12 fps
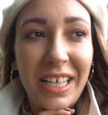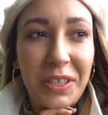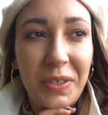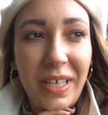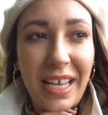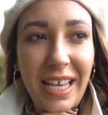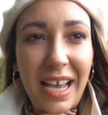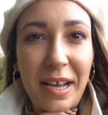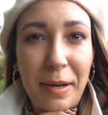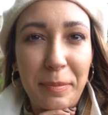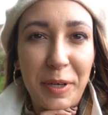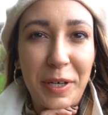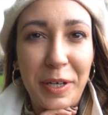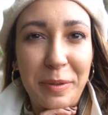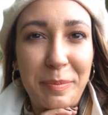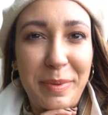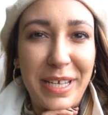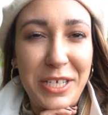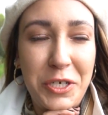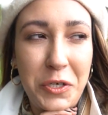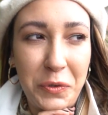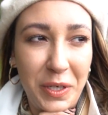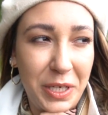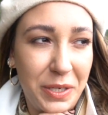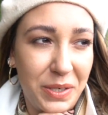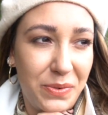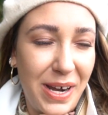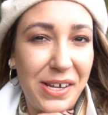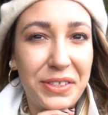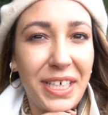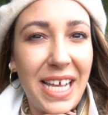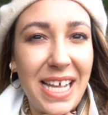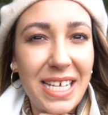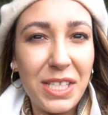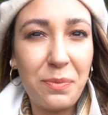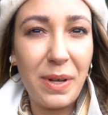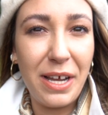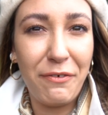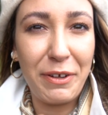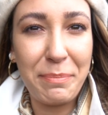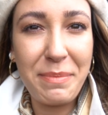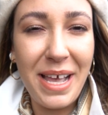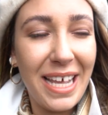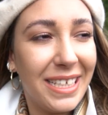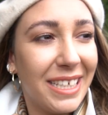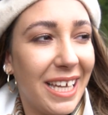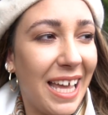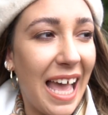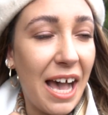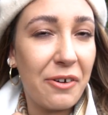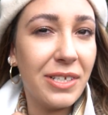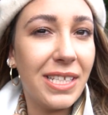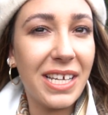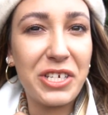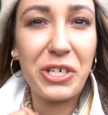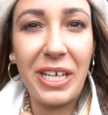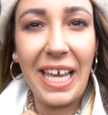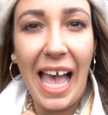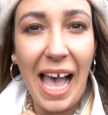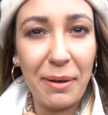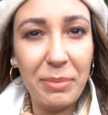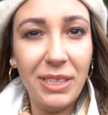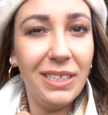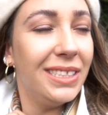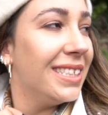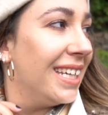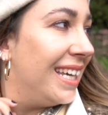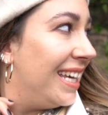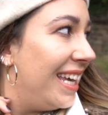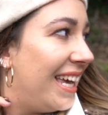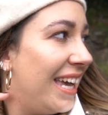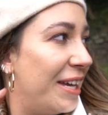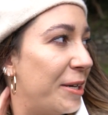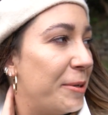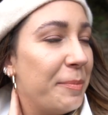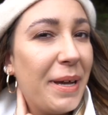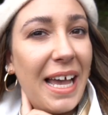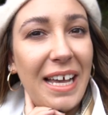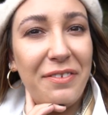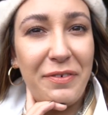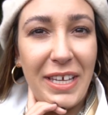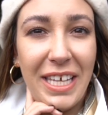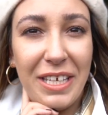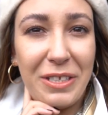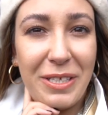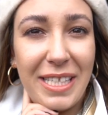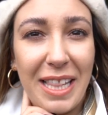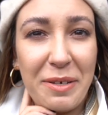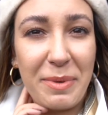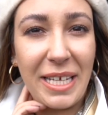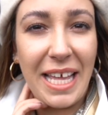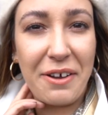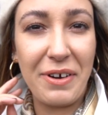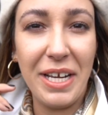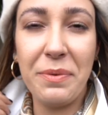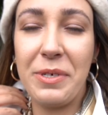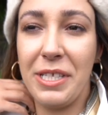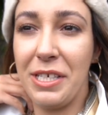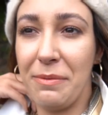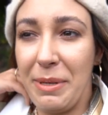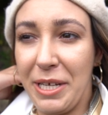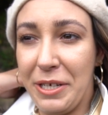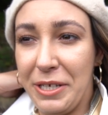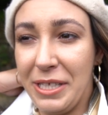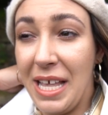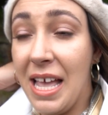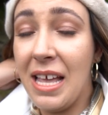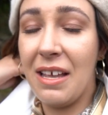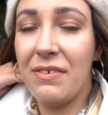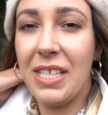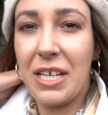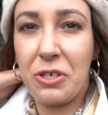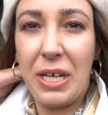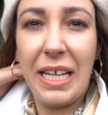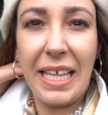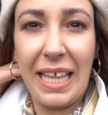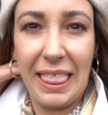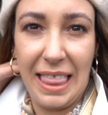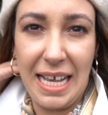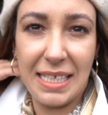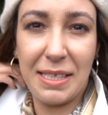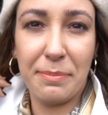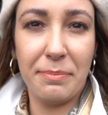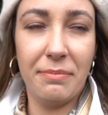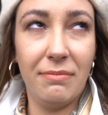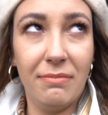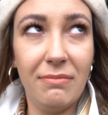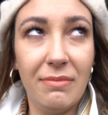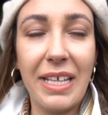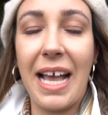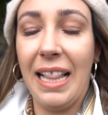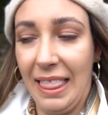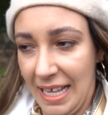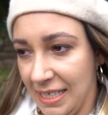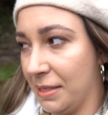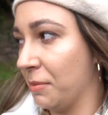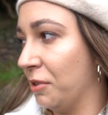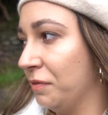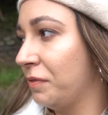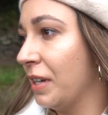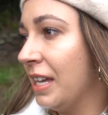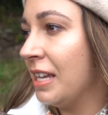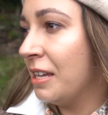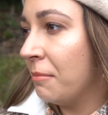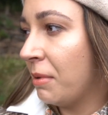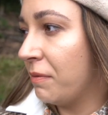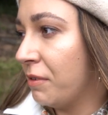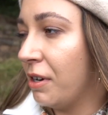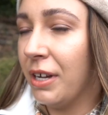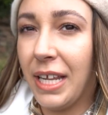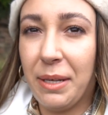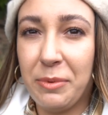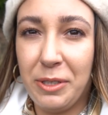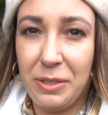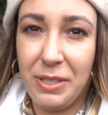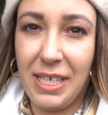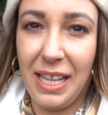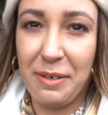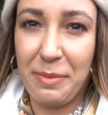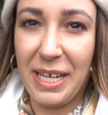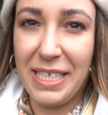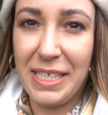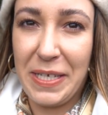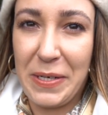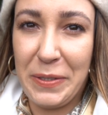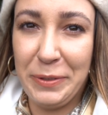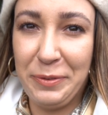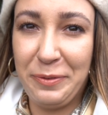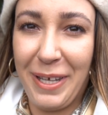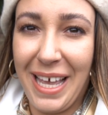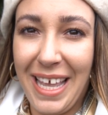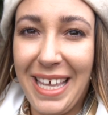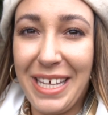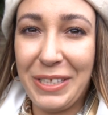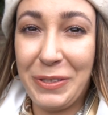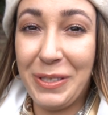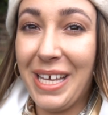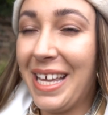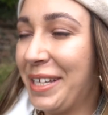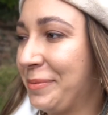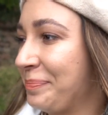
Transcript: today I'm gonna be showing you around, guys, where we met, how it's actually happened, and we're here to celebrate our anniversary because it was actually in last month, but we were unable to celebrate, so we are here today.